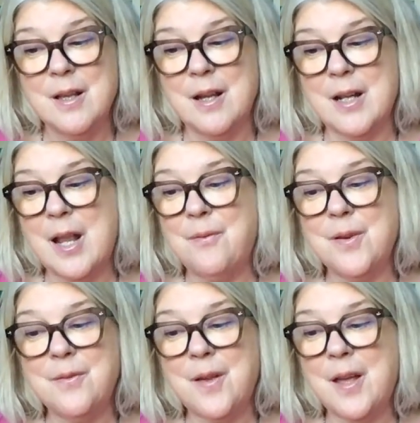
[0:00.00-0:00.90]
and
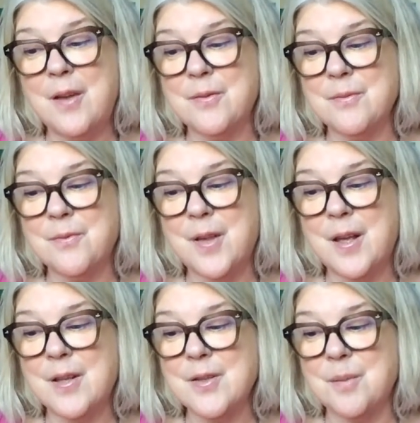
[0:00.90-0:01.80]
every fair from
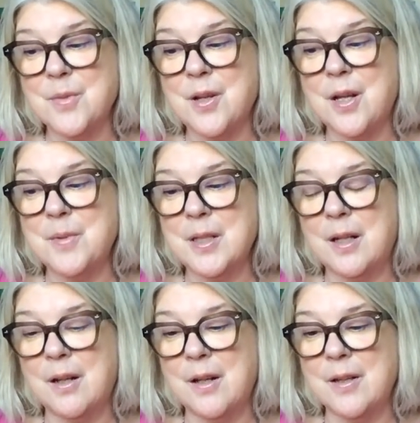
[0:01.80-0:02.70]
fair sometime
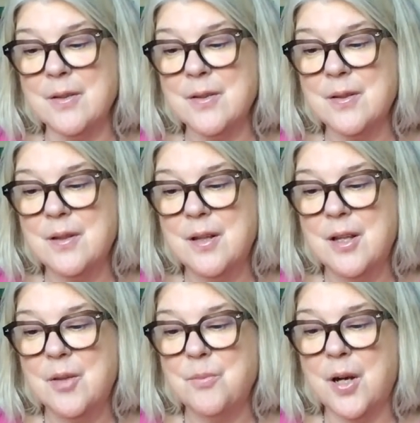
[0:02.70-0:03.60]
declines,
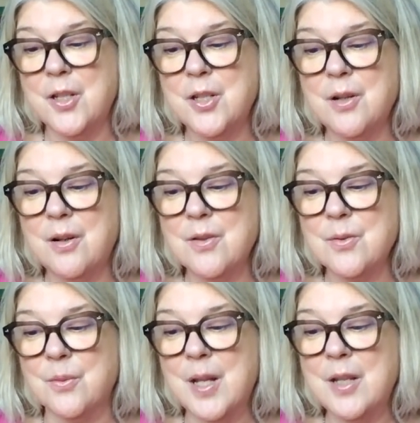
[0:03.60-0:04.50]
by chance
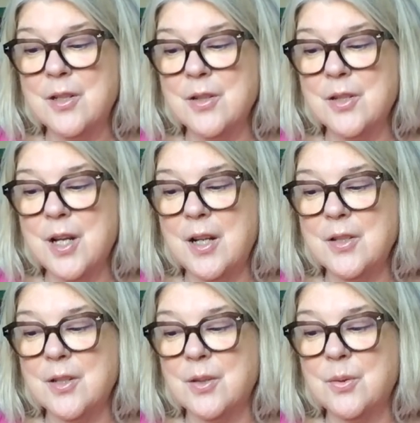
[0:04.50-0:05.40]
or nature's
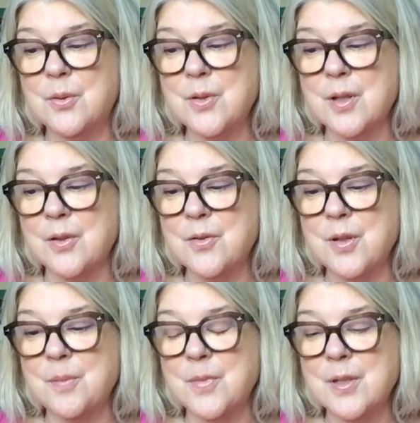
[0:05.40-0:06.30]
changing course
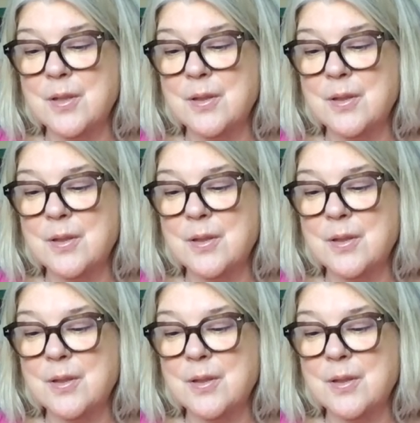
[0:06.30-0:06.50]
untrimmed.